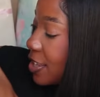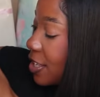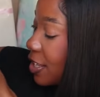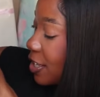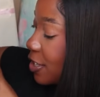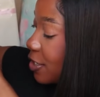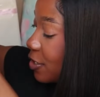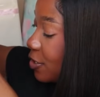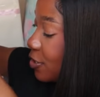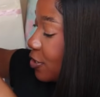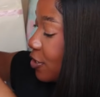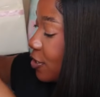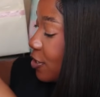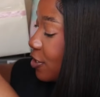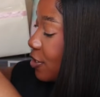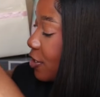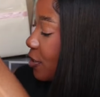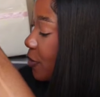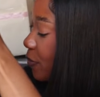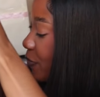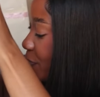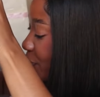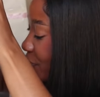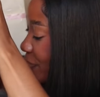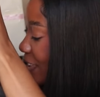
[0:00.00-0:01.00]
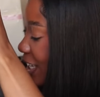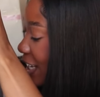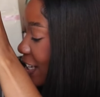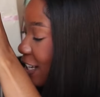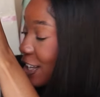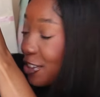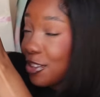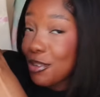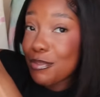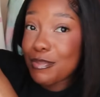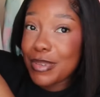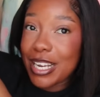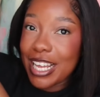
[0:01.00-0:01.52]
then
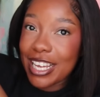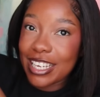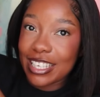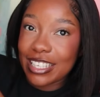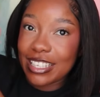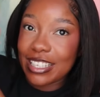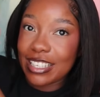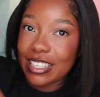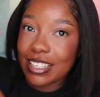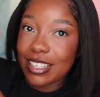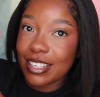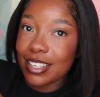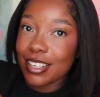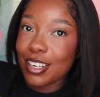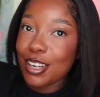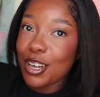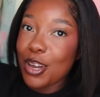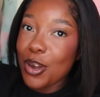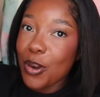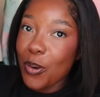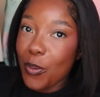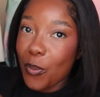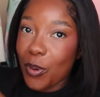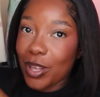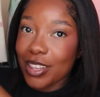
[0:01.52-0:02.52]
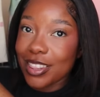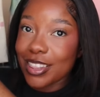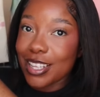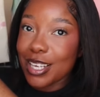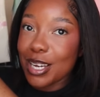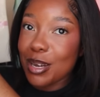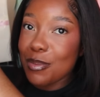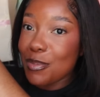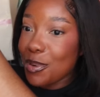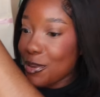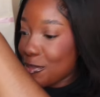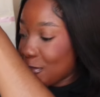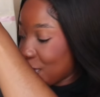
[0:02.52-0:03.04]
another blankie. One thing
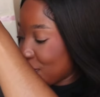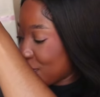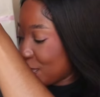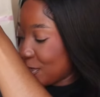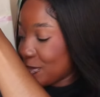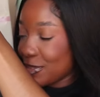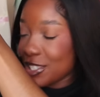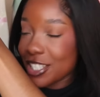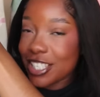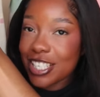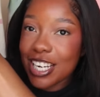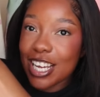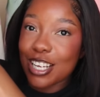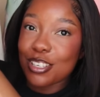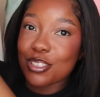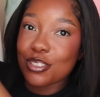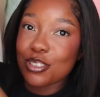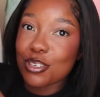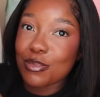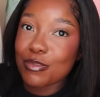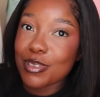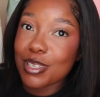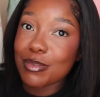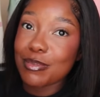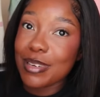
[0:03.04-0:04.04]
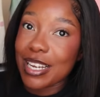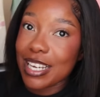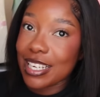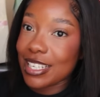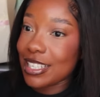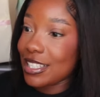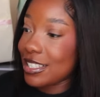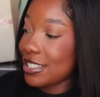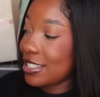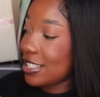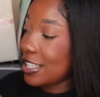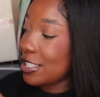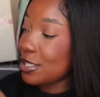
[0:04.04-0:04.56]
about my baby, she has so many
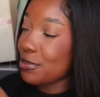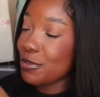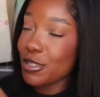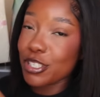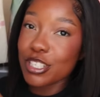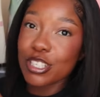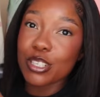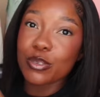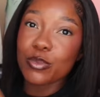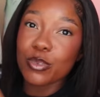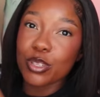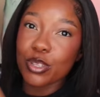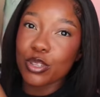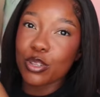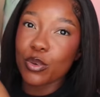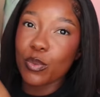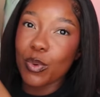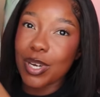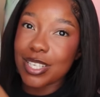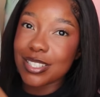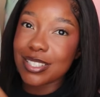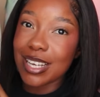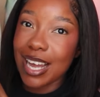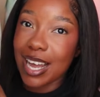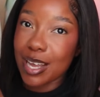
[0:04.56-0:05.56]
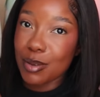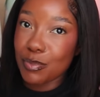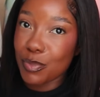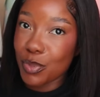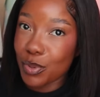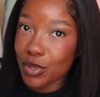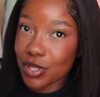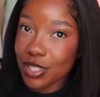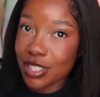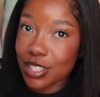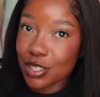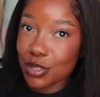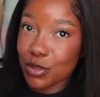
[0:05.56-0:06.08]
blankets, especially with the ones I
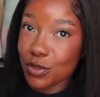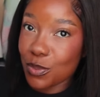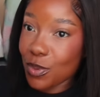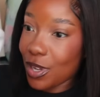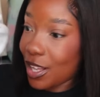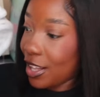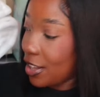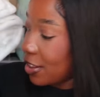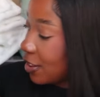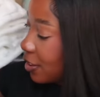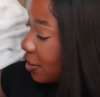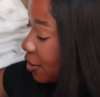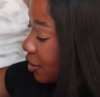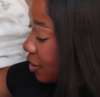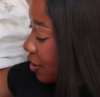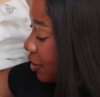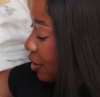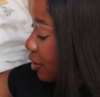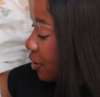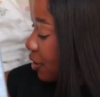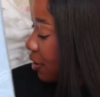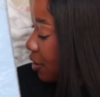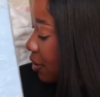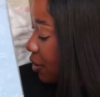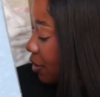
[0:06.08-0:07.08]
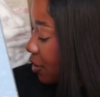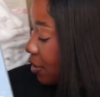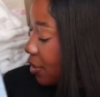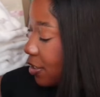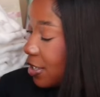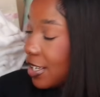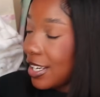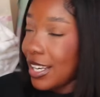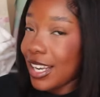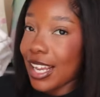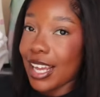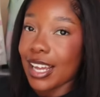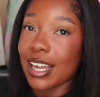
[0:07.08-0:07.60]
bought as well.
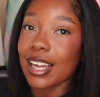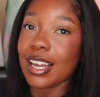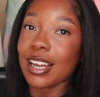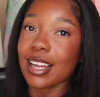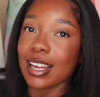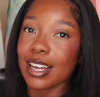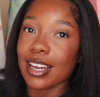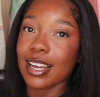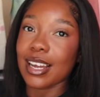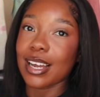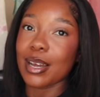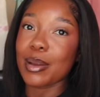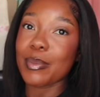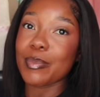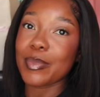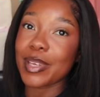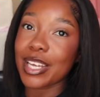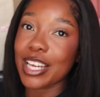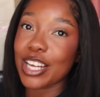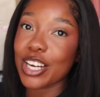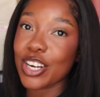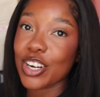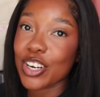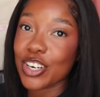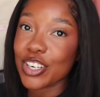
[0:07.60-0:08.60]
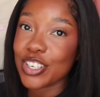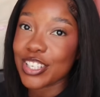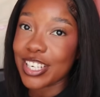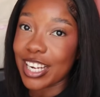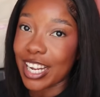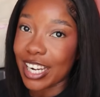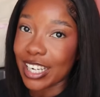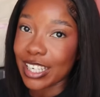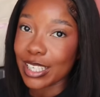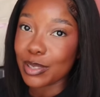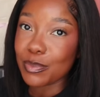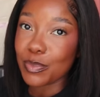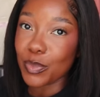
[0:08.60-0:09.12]
Like, me and her
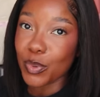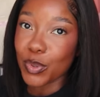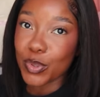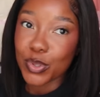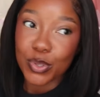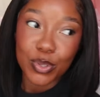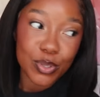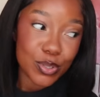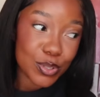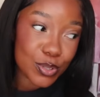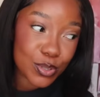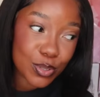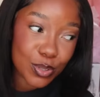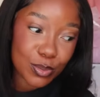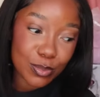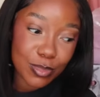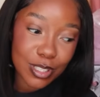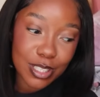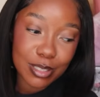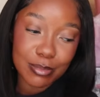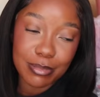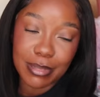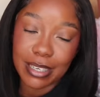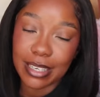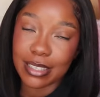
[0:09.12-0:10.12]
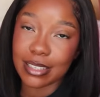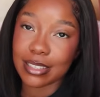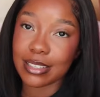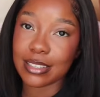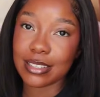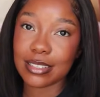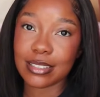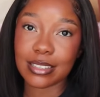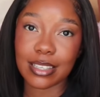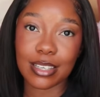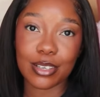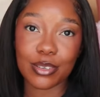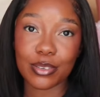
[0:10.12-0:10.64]
daddy bought her so many
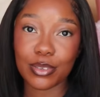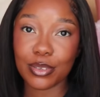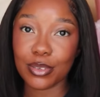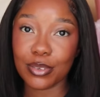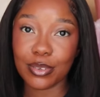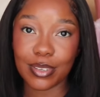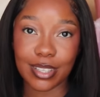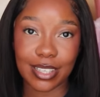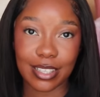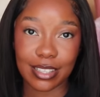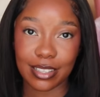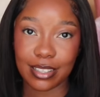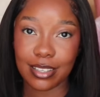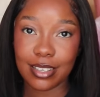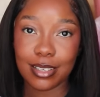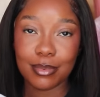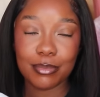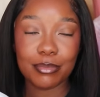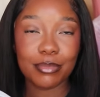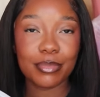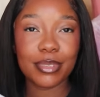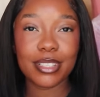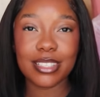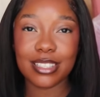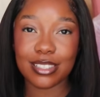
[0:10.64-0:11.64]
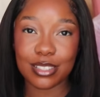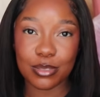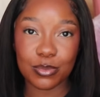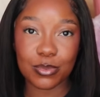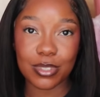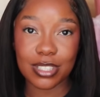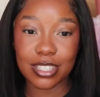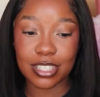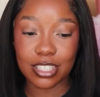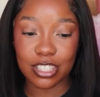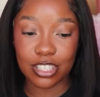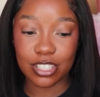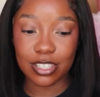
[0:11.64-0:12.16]
blankets. I don't know why, but it's
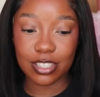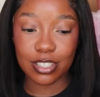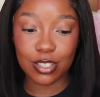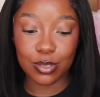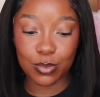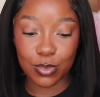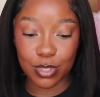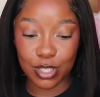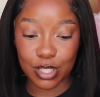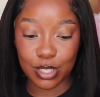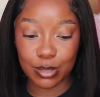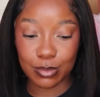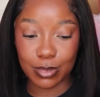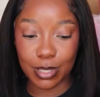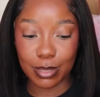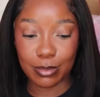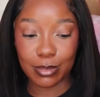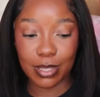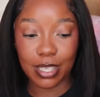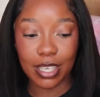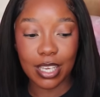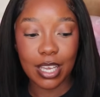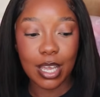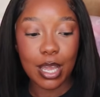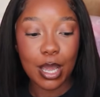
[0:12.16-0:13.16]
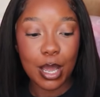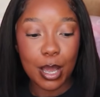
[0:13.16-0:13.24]
winter, she's a winter baby.